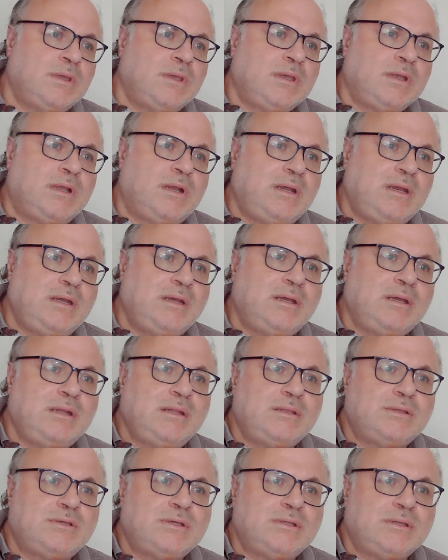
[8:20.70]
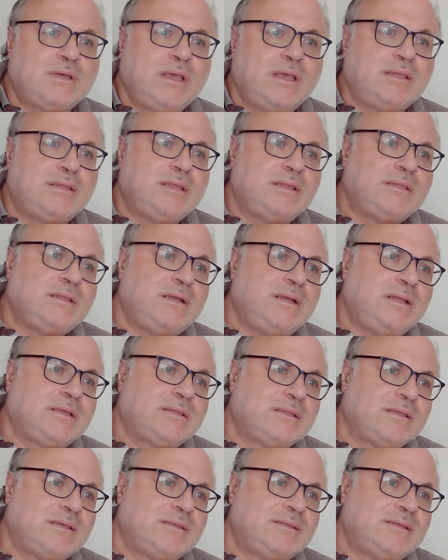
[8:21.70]
Cleanly generated
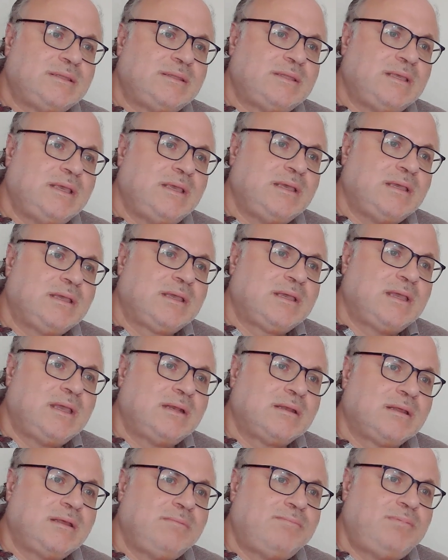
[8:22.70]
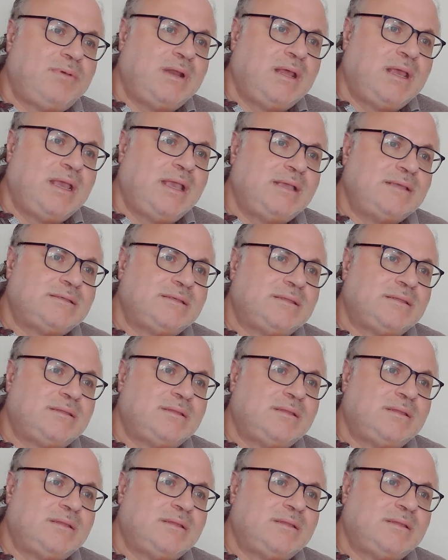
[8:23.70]
electricity can replace